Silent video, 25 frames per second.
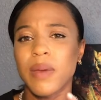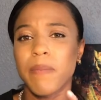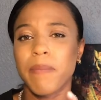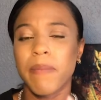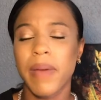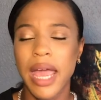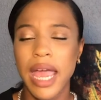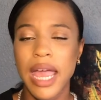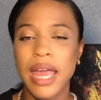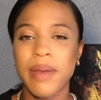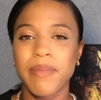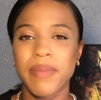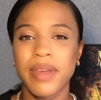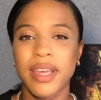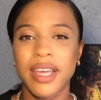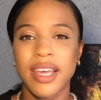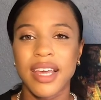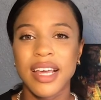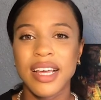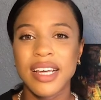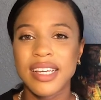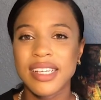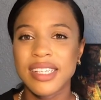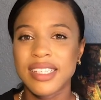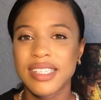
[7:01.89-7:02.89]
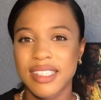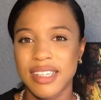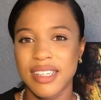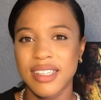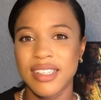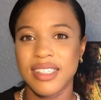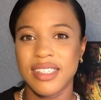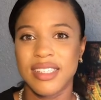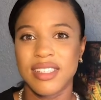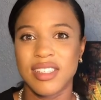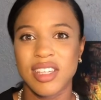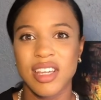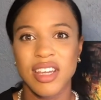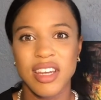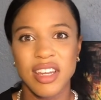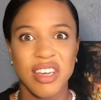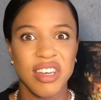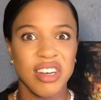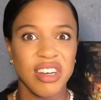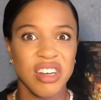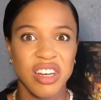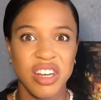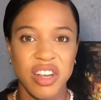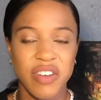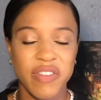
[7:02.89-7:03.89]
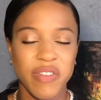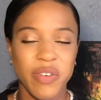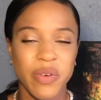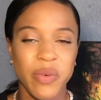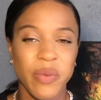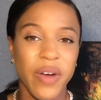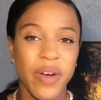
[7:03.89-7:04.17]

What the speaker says: made me see the city in a different